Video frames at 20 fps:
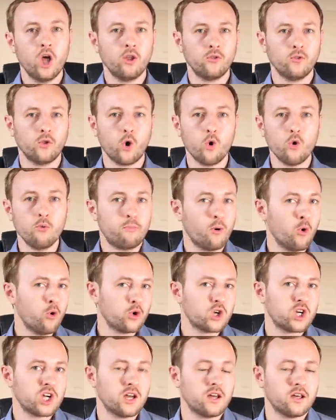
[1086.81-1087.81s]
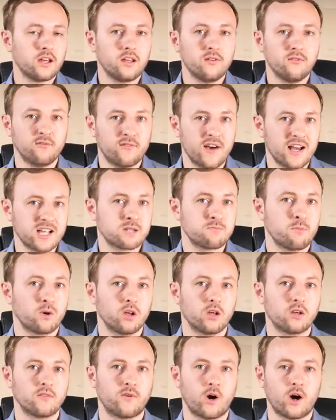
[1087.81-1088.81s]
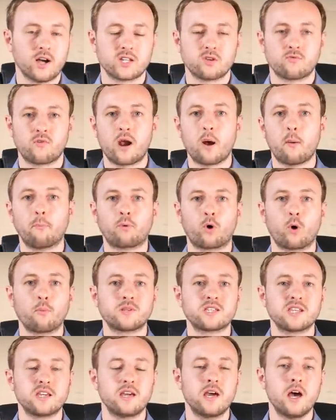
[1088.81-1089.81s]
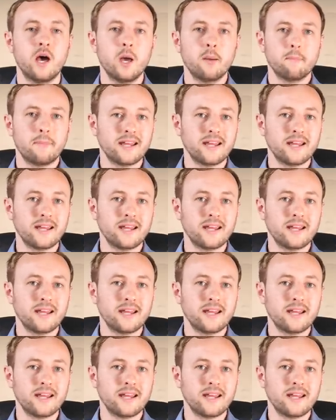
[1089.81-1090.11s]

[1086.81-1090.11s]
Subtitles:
no bullshit investment advice around property,